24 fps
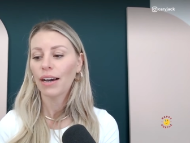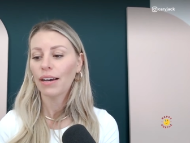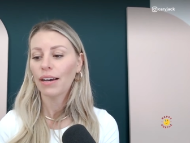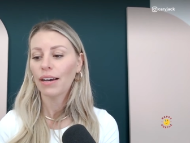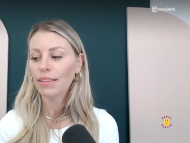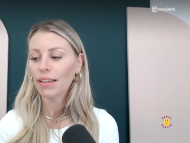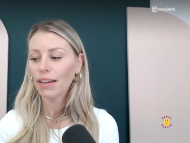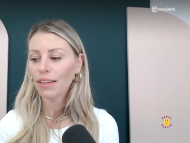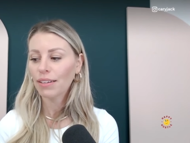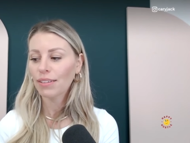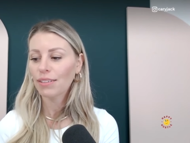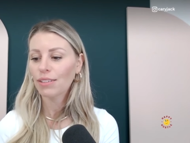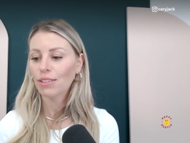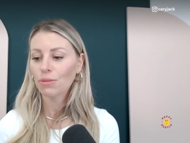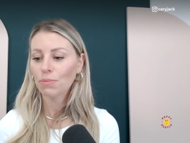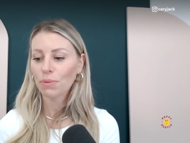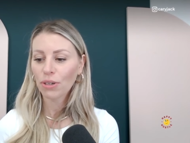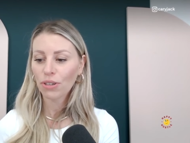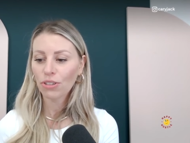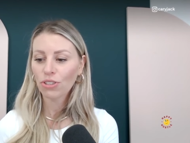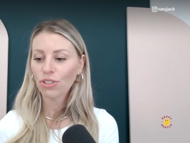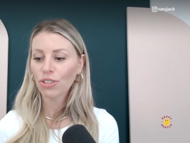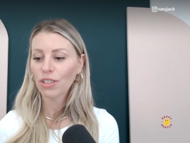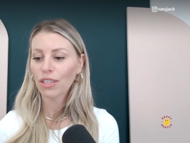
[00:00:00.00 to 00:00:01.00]
And then
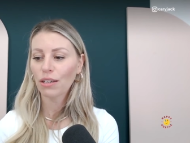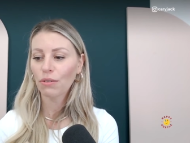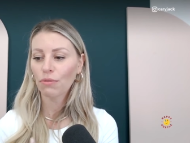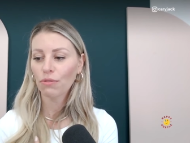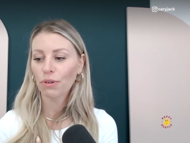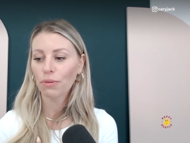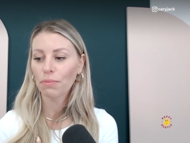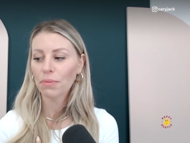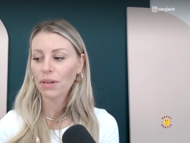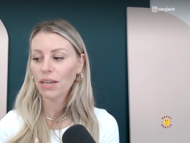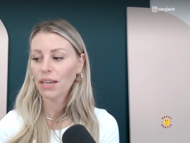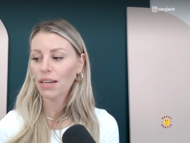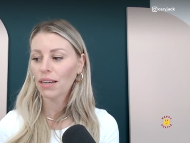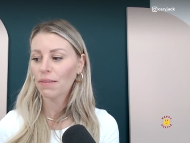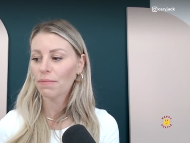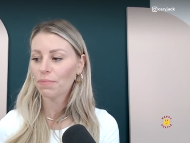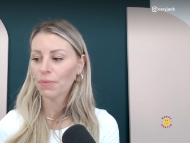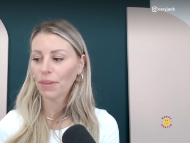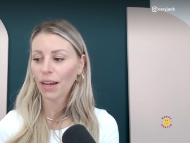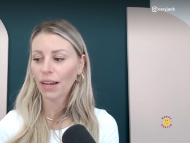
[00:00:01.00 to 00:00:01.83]
spiritually, for me,